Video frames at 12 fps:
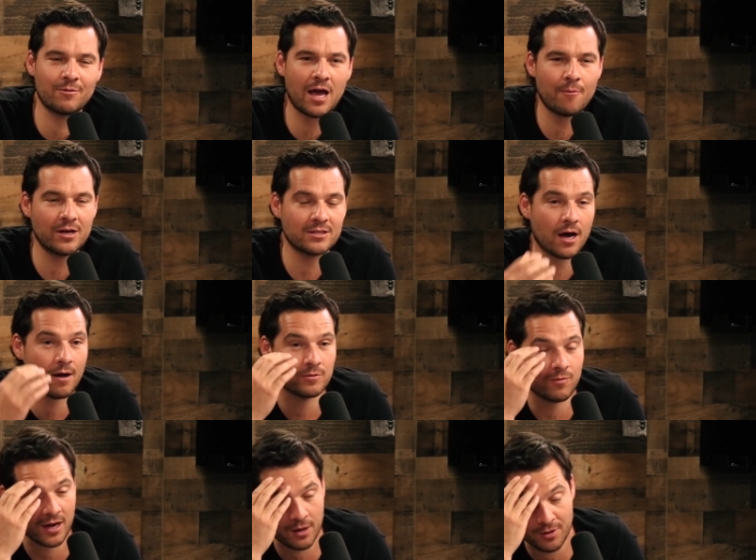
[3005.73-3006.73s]
I mean, how many
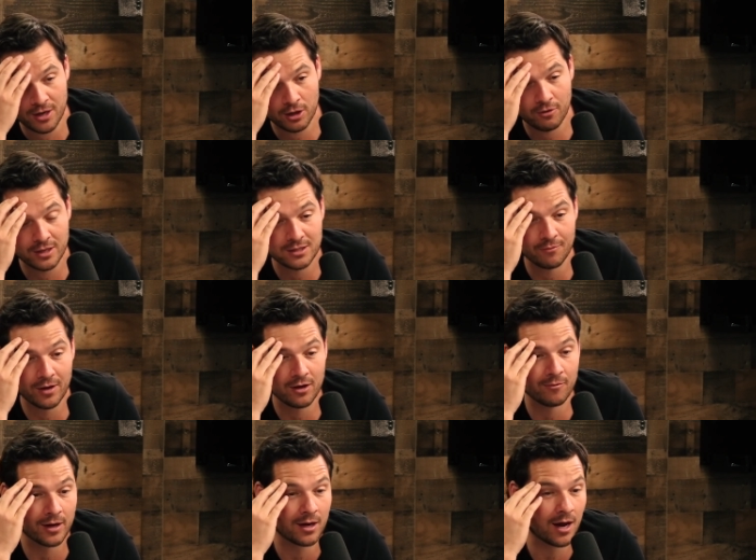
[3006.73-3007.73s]
times have I come in here, Chris, and I'm
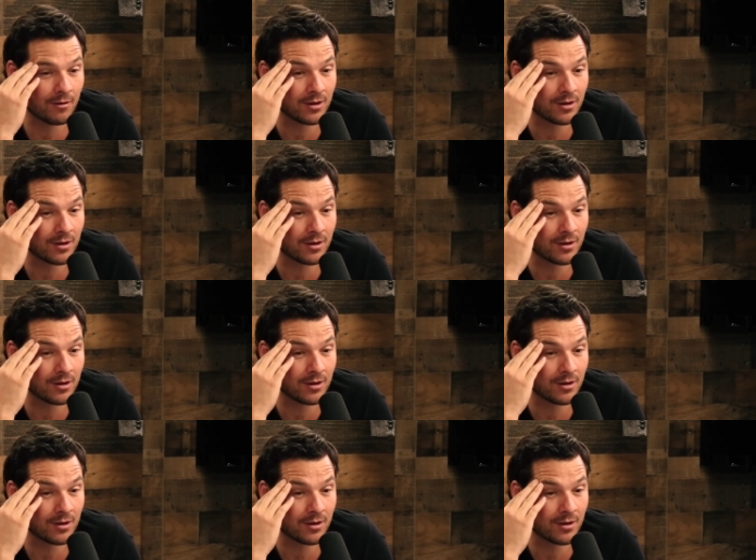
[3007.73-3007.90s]
like, oh my God,